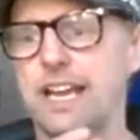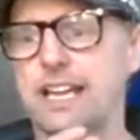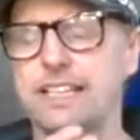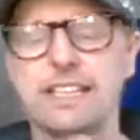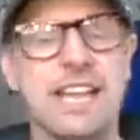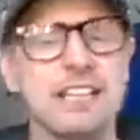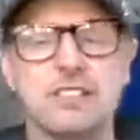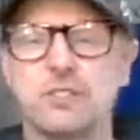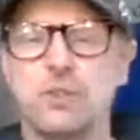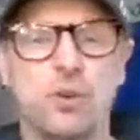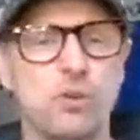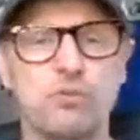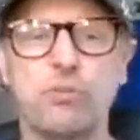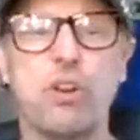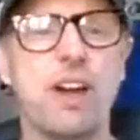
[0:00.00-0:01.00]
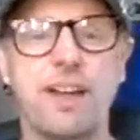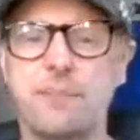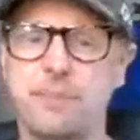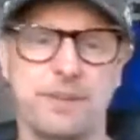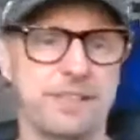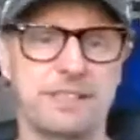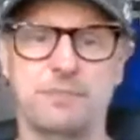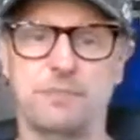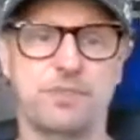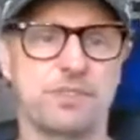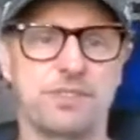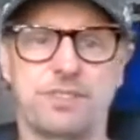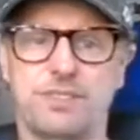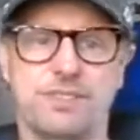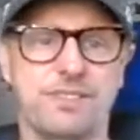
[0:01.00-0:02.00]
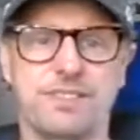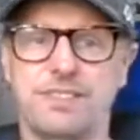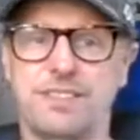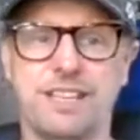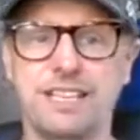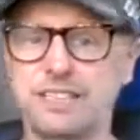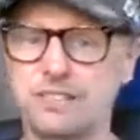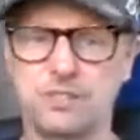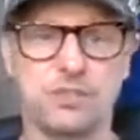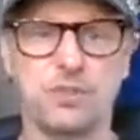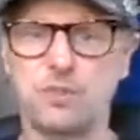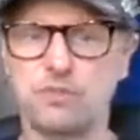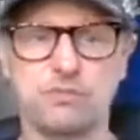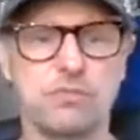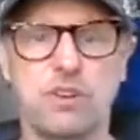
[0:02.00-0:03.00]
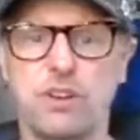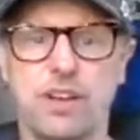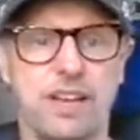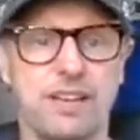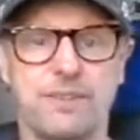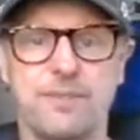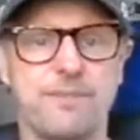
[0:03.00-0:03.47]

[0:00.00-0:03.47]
And that's not right, peeps. That's not right.